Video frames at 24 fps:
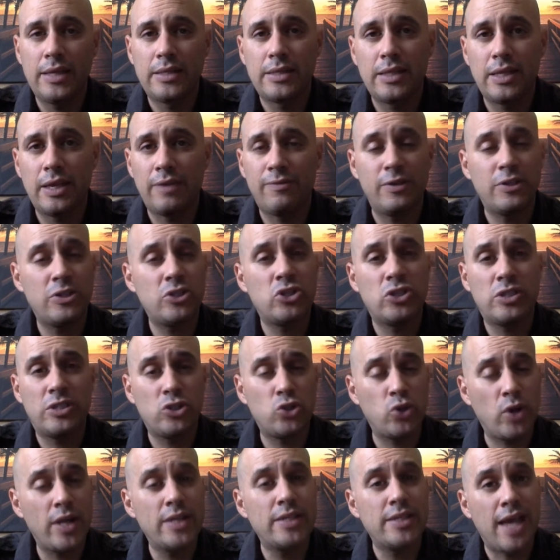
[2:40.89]
If it's
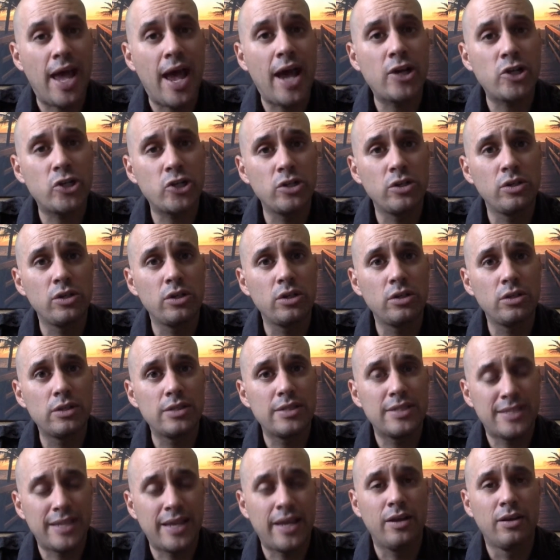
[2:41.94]
transactional
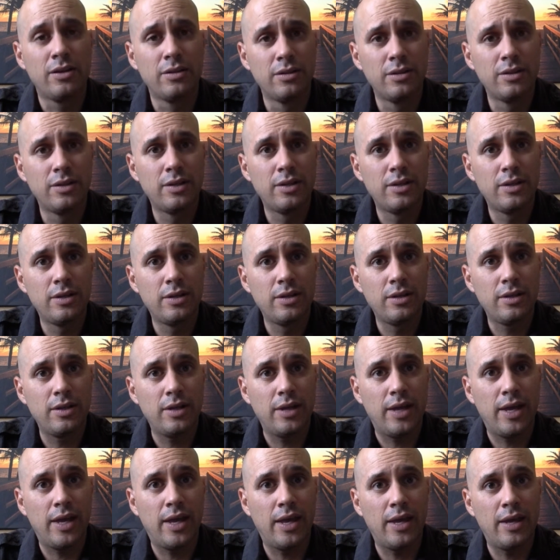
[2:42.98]
sale,
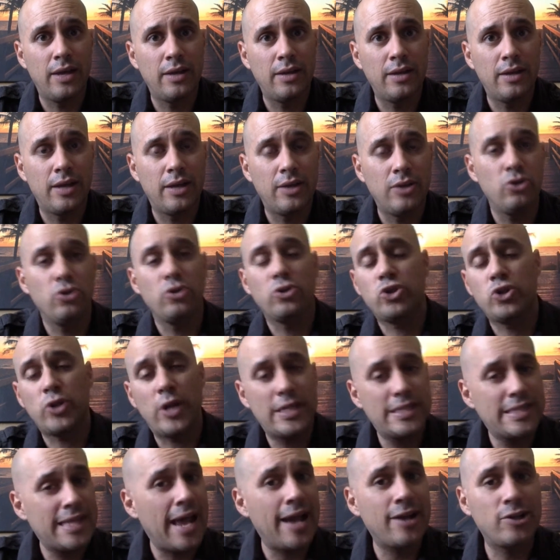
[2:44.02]
and you're a
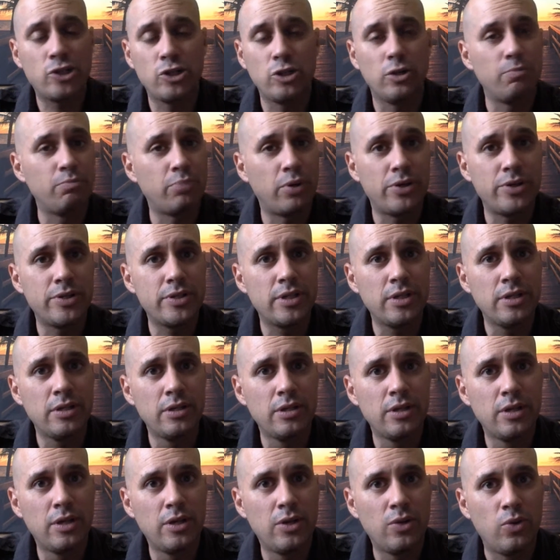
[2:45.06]
transactional person,
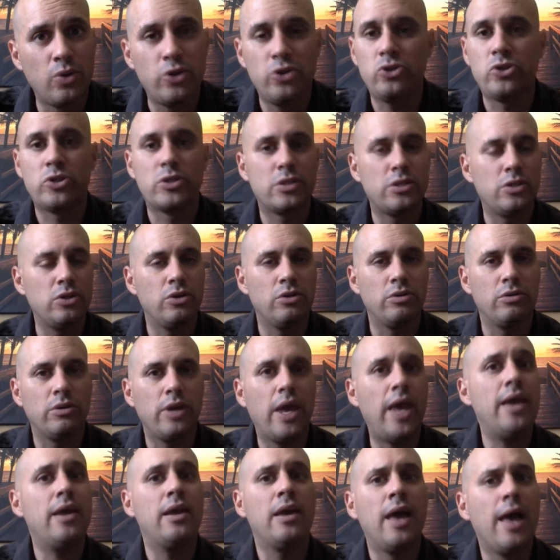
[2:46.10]
where
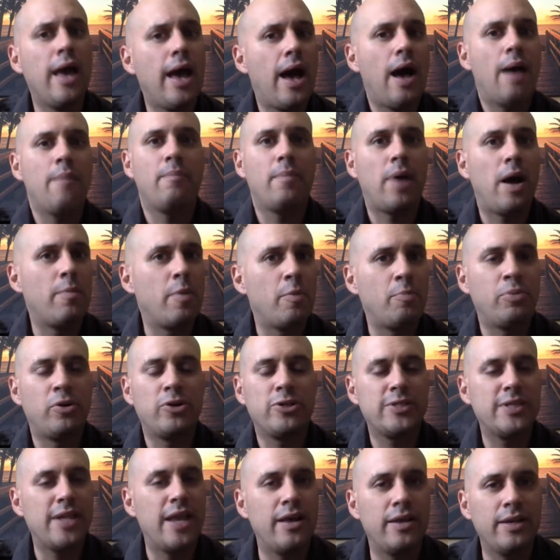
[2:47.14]
hey, I'm a
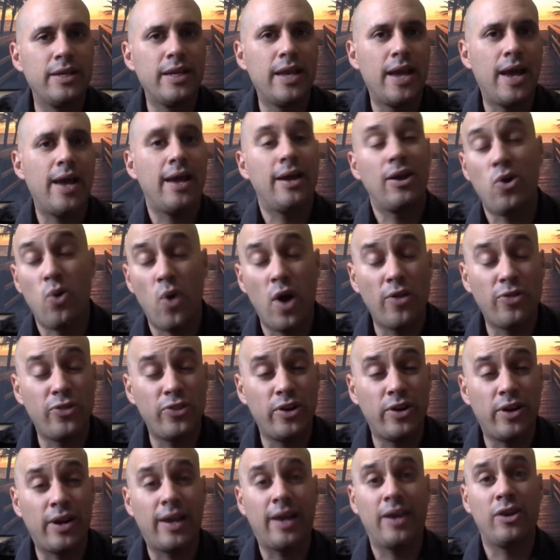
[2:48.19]
personality guy. I go out
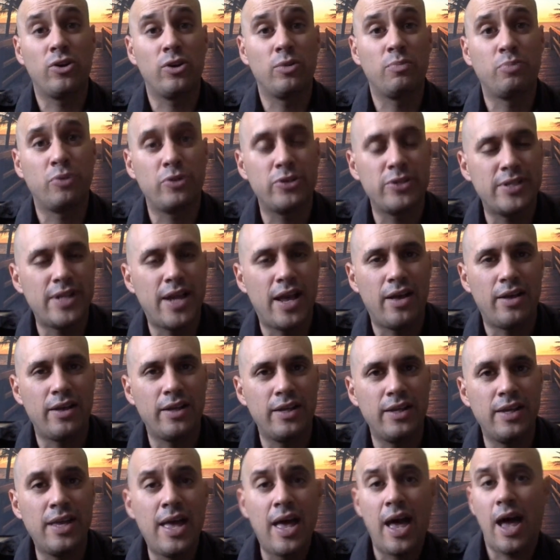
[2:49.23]
there. I got a good
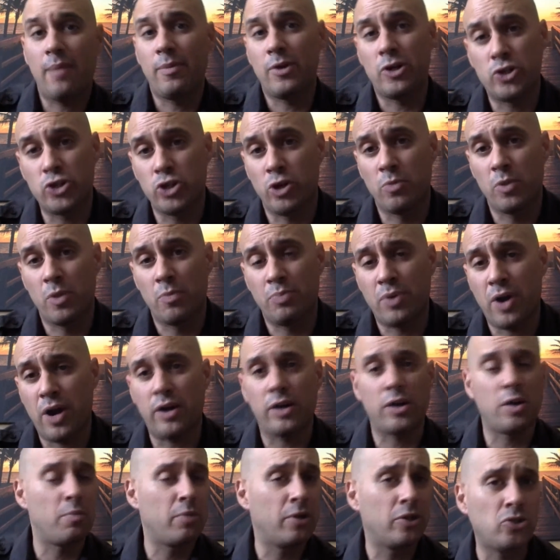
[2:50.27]
personality. I'm going to show them the
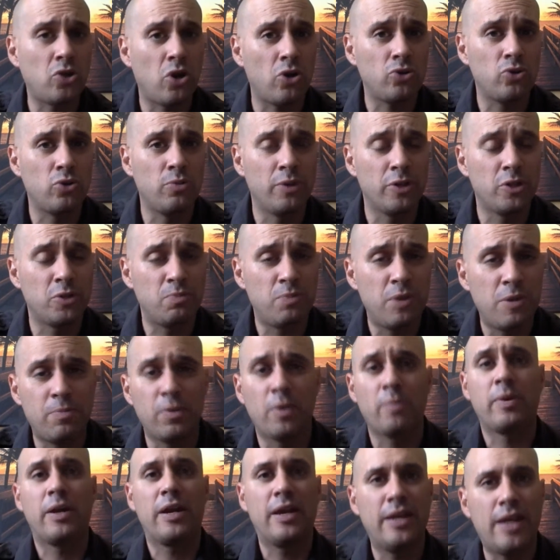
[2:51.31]
product. I'm going to talk to a bunch of people.
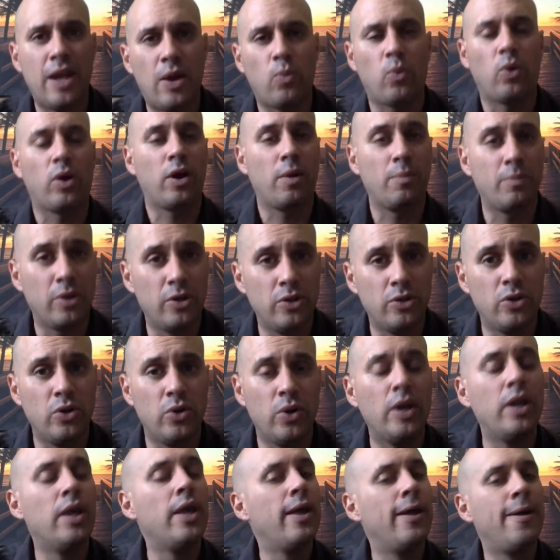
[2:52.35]
I'm going to network. I'm going to do it.